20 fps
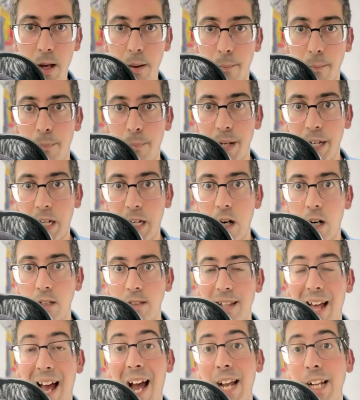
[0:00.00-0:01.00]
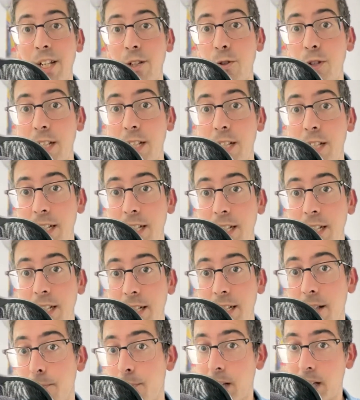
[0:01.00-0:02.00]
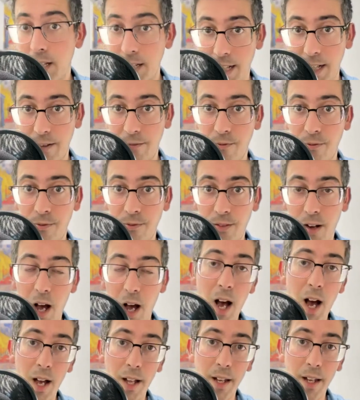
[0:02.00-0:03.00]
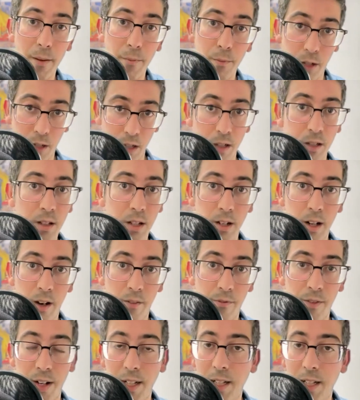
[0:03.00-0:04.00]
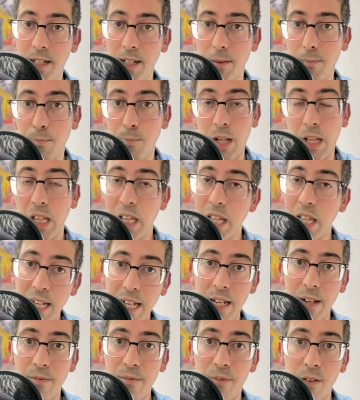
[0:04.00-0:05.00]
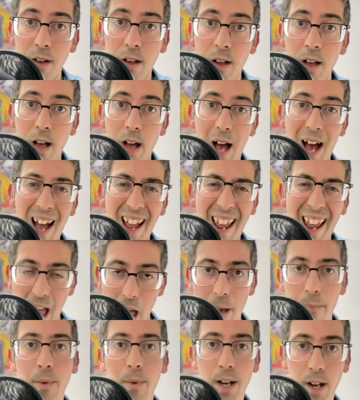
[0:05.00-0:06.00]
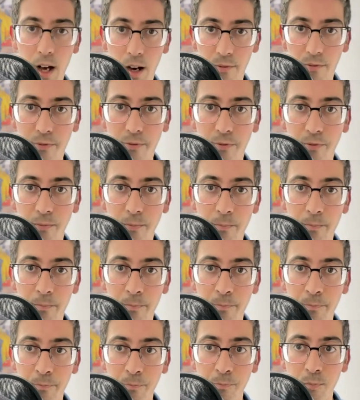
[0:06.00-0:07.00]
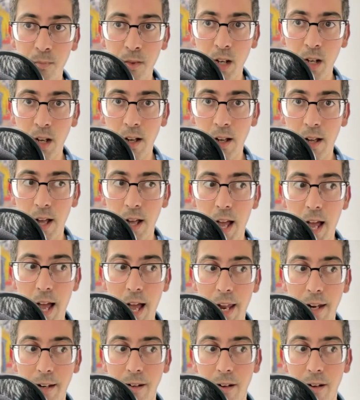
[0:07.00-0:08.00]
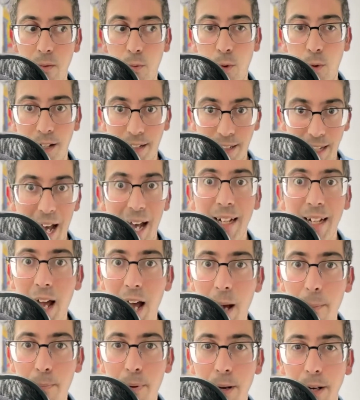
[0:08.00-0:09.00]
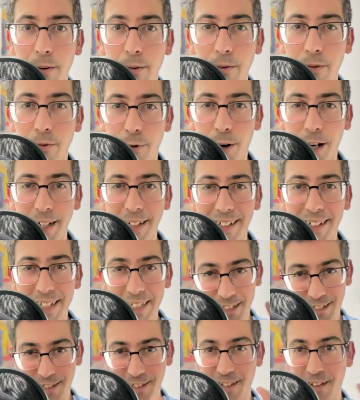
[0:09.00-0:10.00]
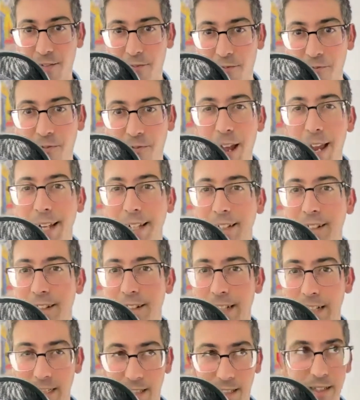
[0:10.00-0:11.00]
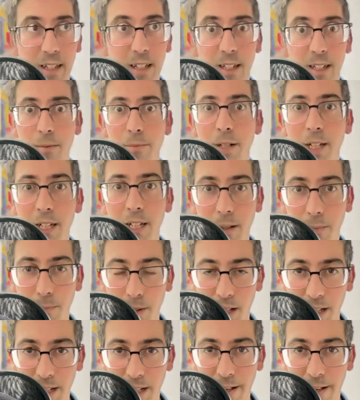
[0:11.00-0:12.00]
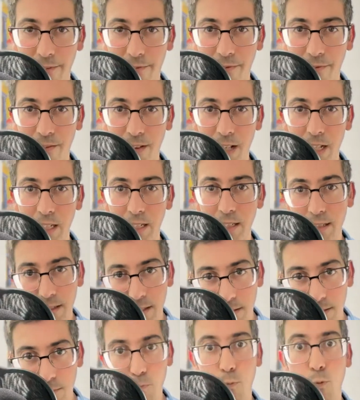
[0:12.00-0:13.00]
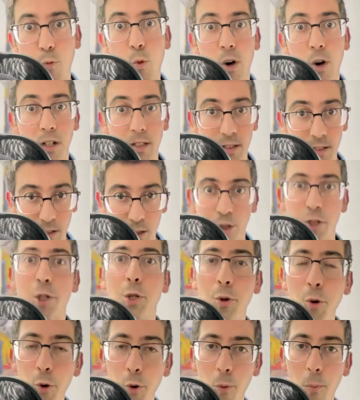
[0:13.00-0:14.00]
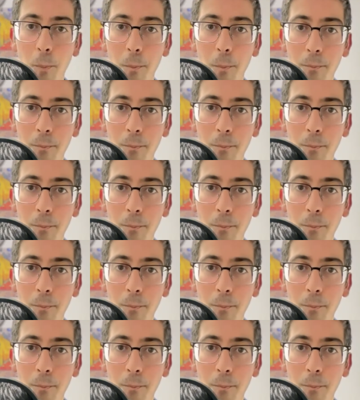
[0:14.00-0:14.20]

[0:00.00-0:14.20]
because I didn't believe I am good enough. I didn't believe I am enough. And when that happened, right, this fate, this limiting belief was true